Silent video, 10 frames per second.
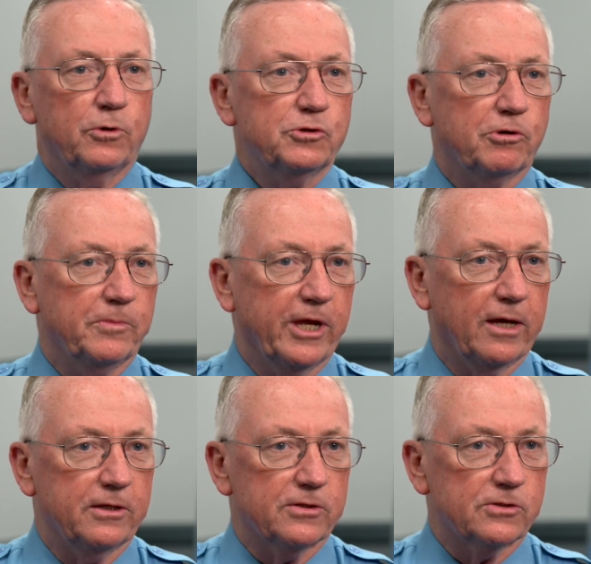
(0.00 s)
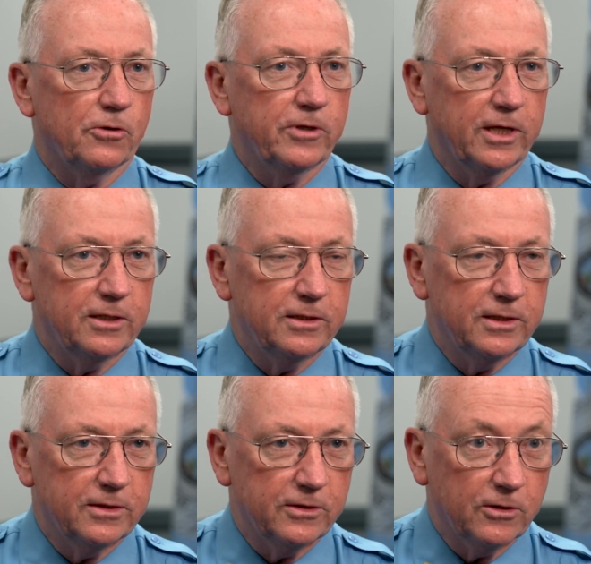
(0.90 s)
Prince William County is located
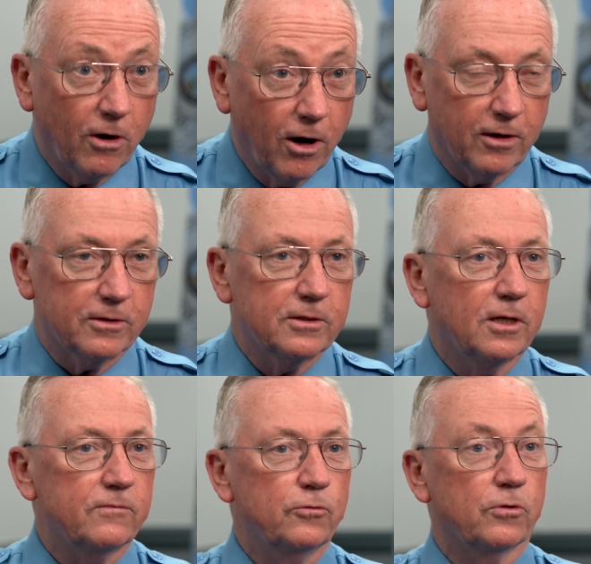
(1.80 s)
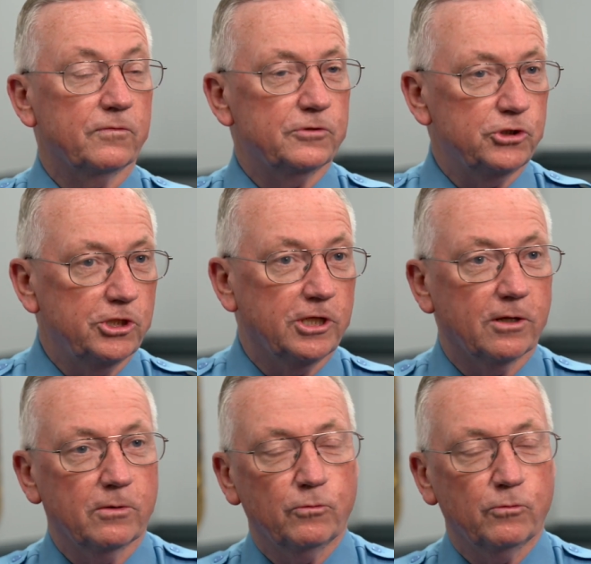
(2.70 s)
in the heart of Northern Virginia.